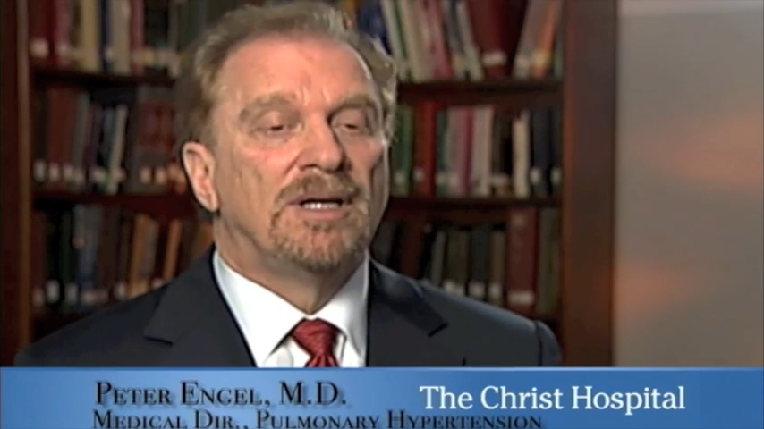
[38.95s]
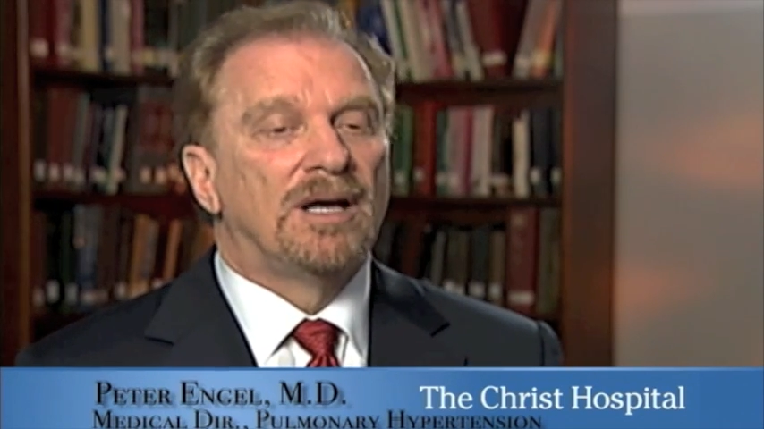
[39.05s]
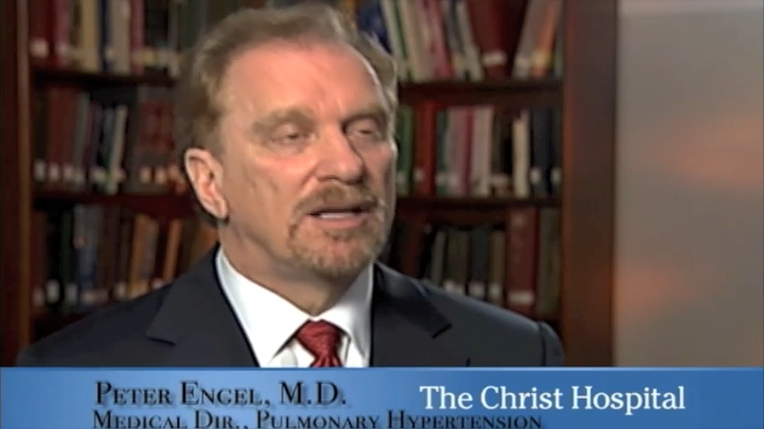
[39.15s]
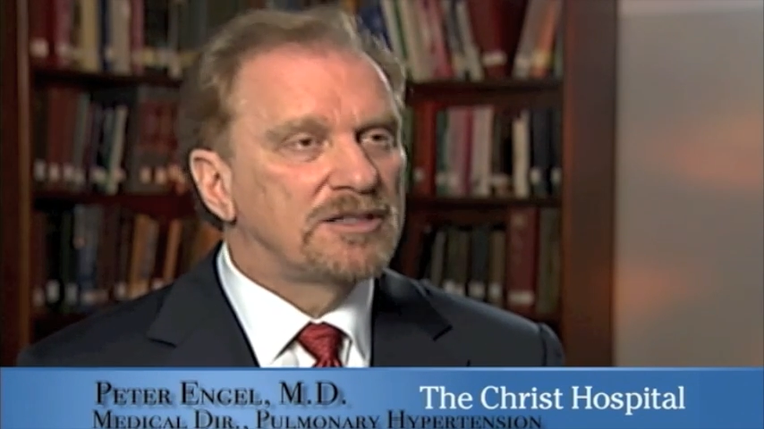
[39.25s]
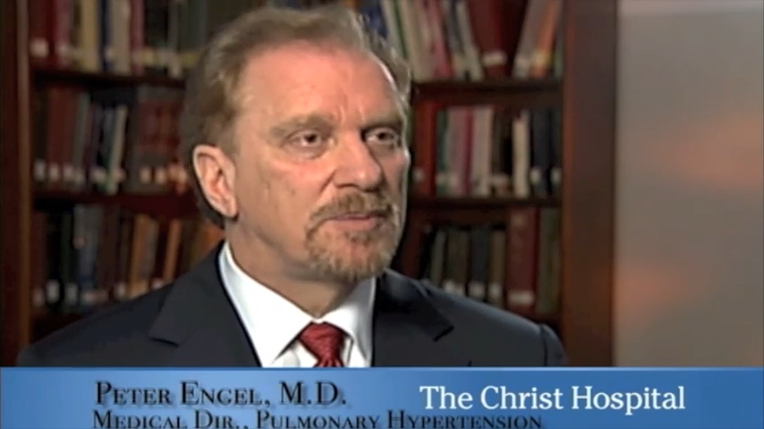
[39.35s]

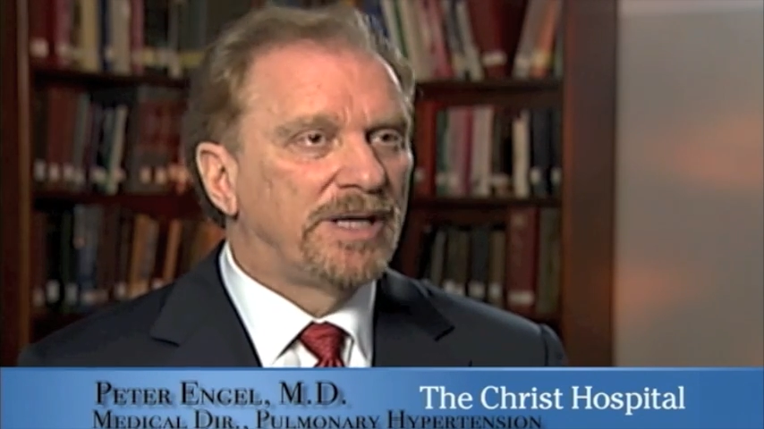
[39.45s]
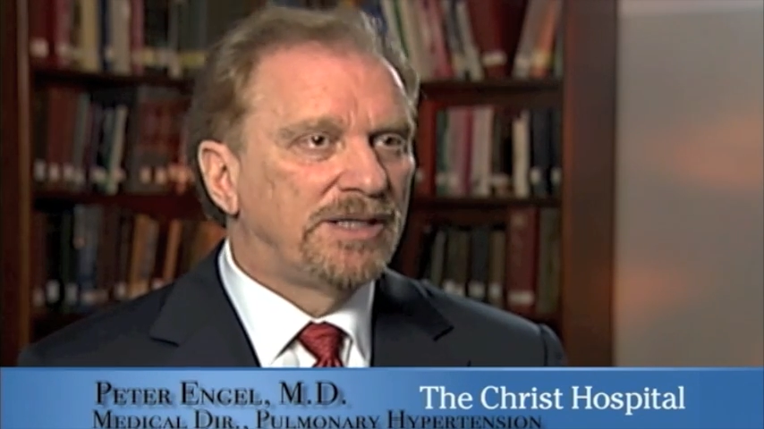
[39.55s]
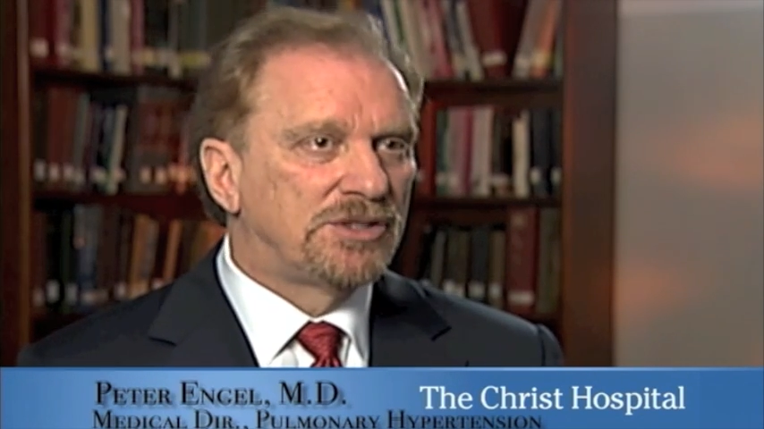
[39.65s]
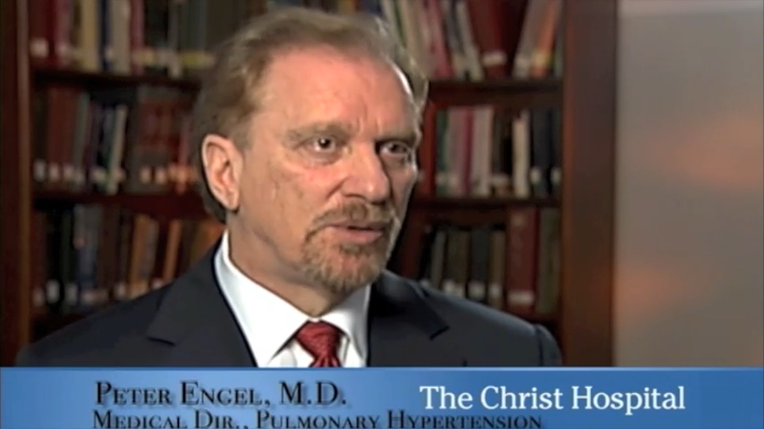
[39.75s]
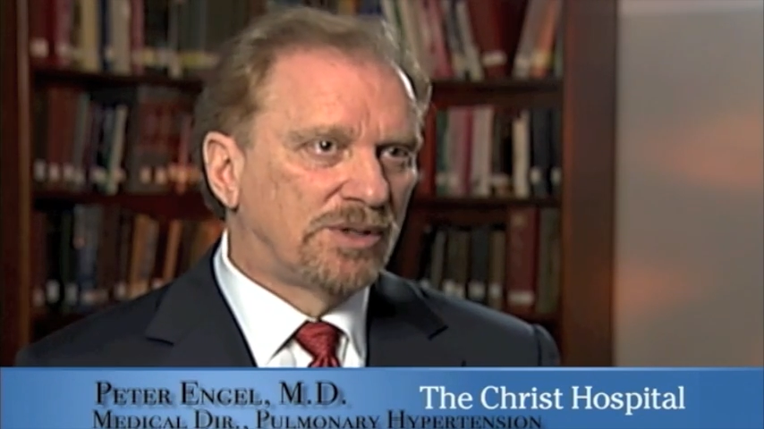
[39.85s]

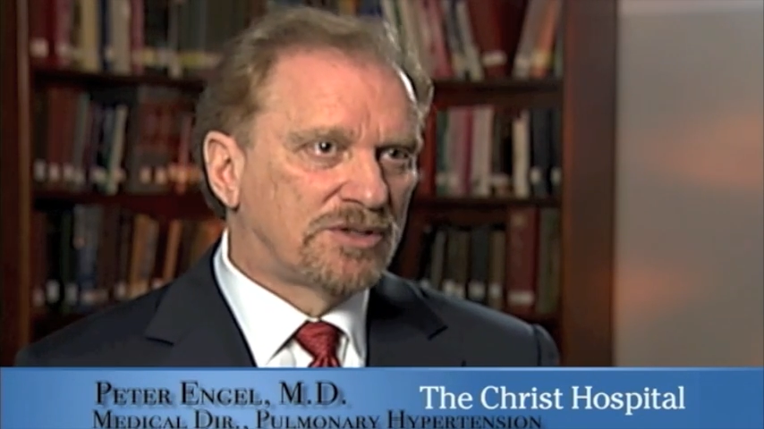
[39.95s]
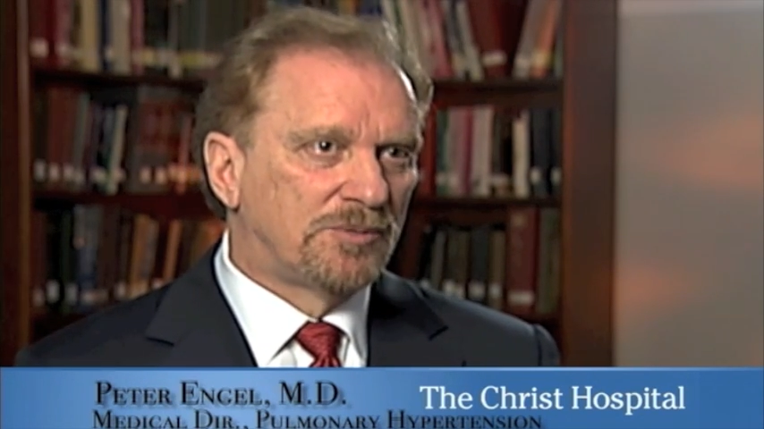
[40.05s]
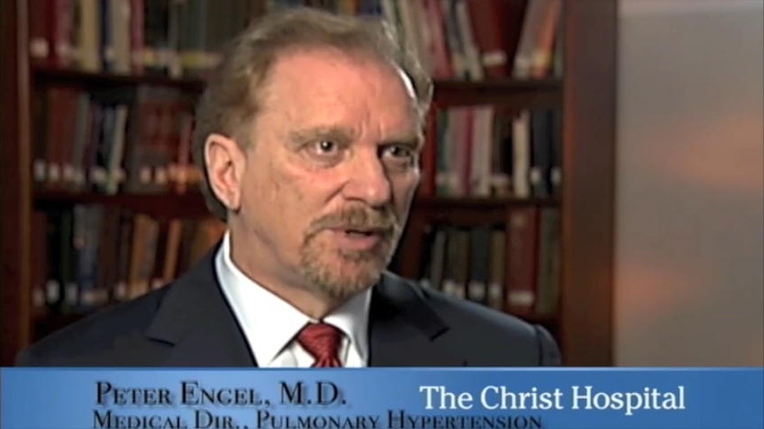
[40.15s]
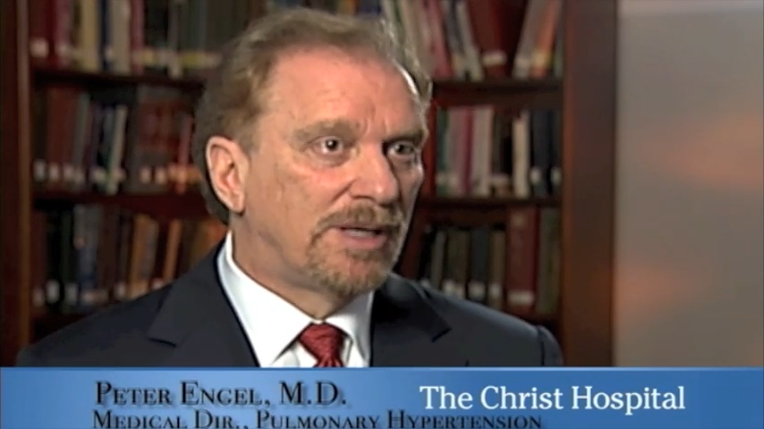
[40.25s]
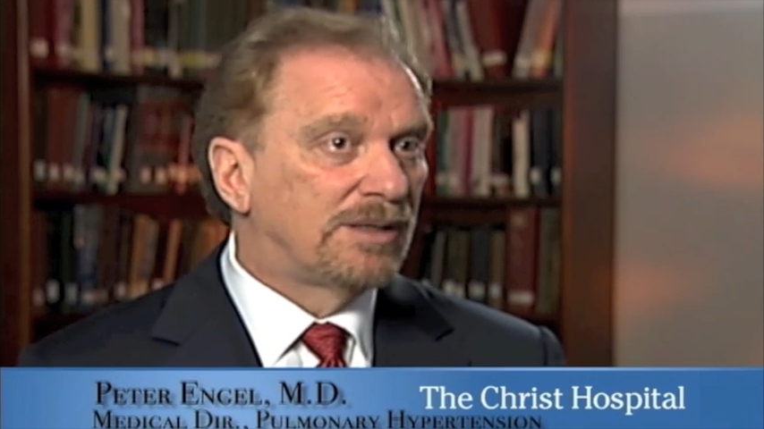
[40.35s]
unexplained shortness of
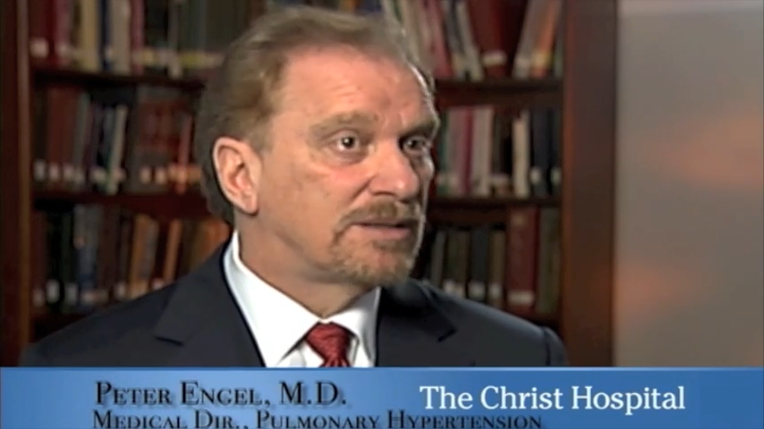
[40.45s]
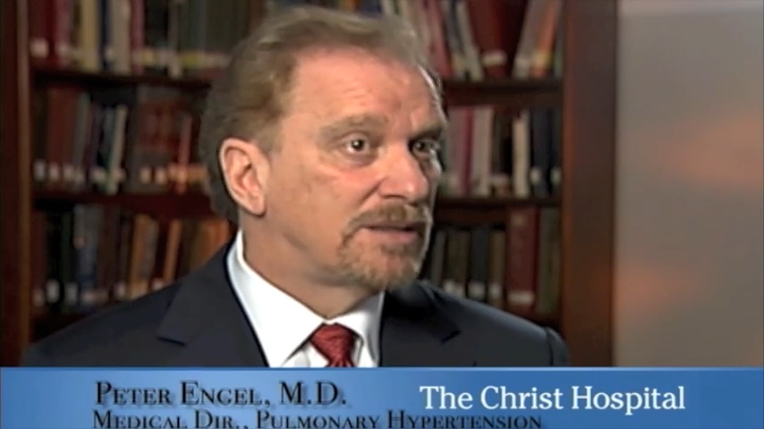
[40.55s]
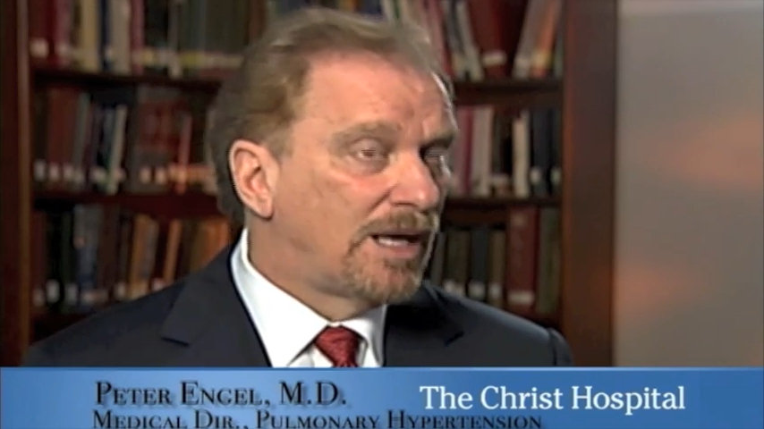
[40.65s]
breath that's